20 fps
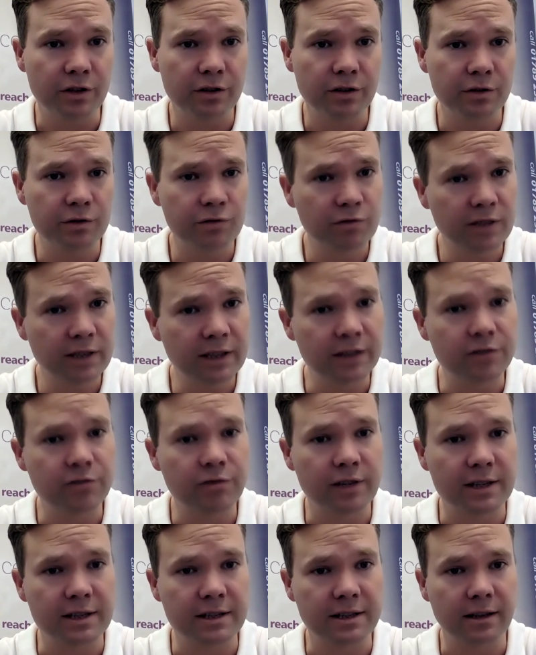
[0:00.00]
It's really
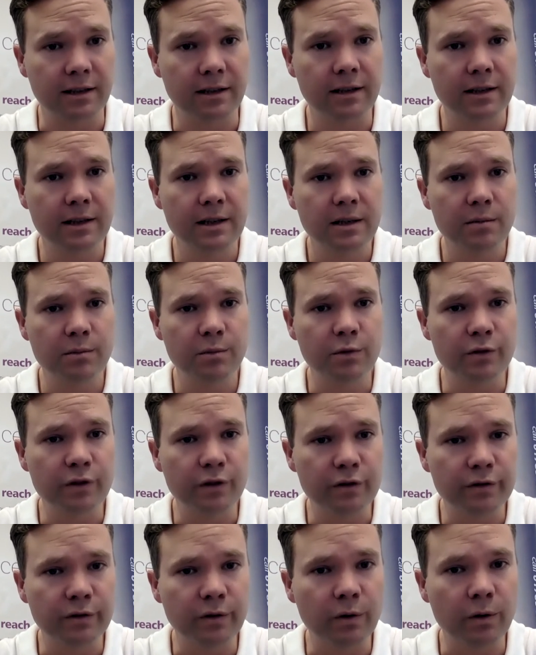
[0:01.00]
interesting moving
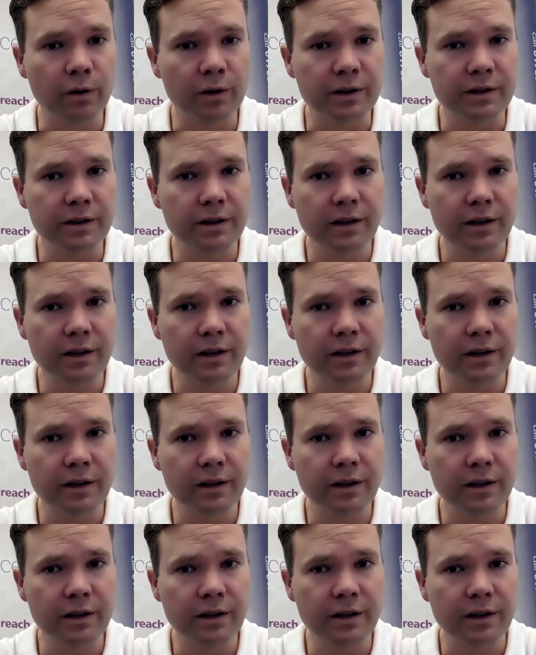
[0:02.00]
forward.